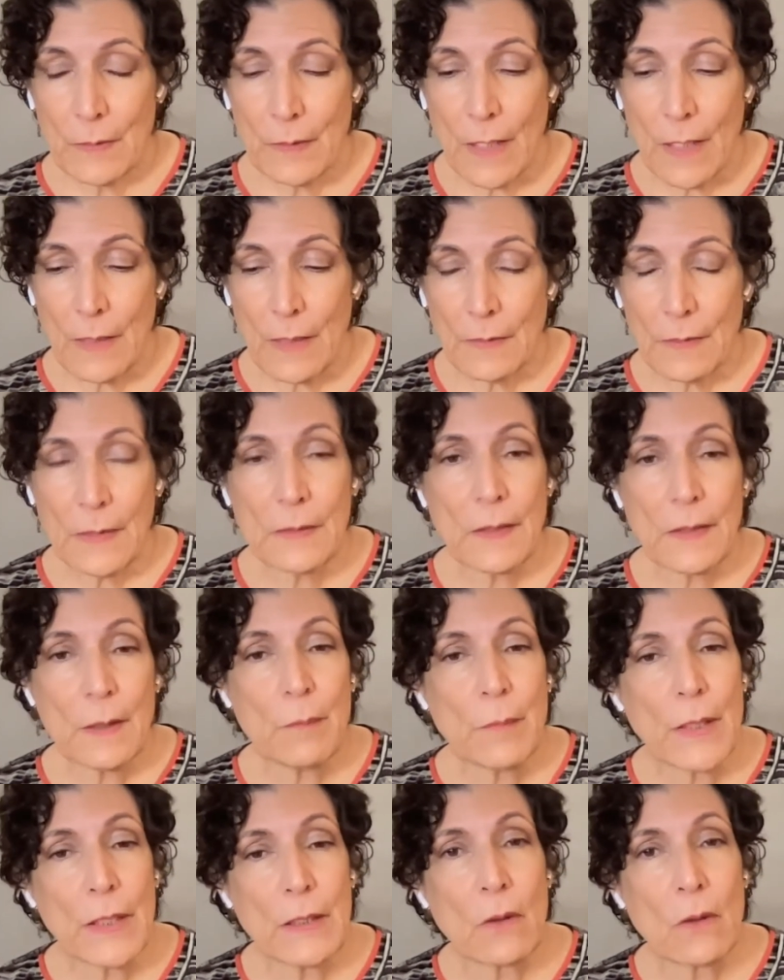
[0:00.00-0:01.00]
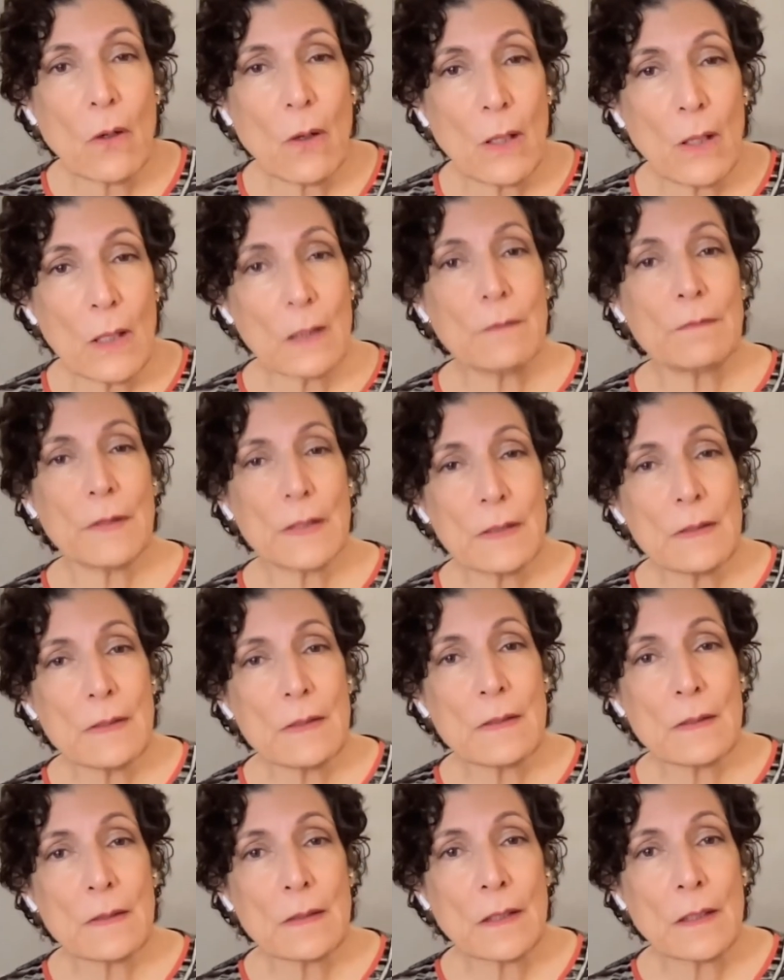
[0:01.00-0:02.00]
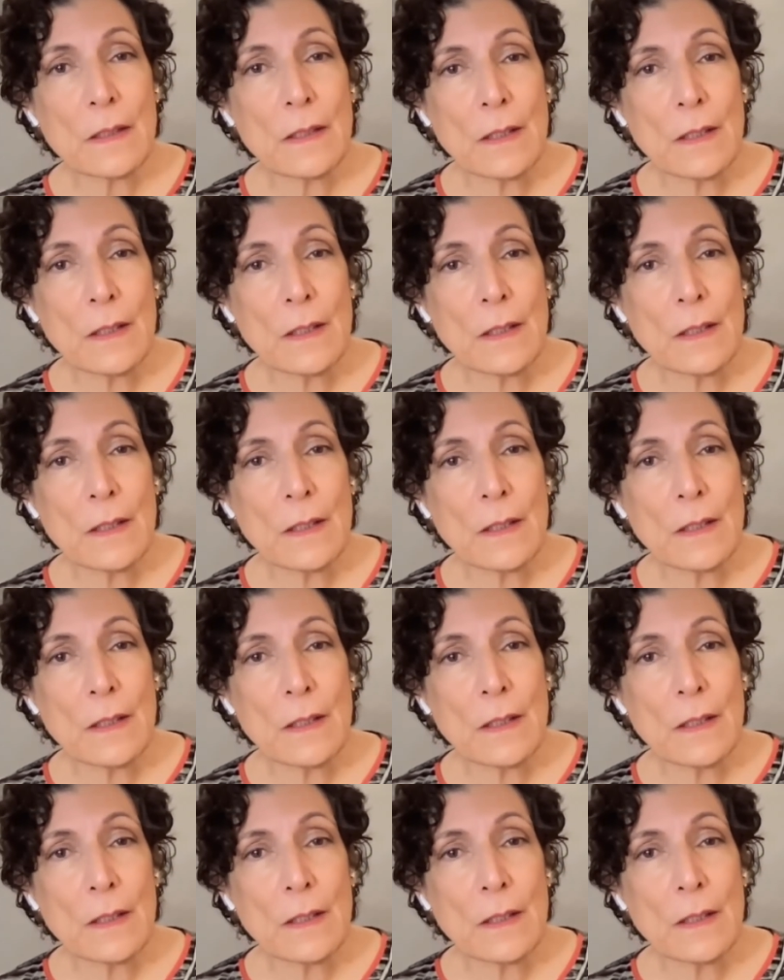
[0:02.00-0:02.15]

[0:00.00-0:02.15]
I think they made all of us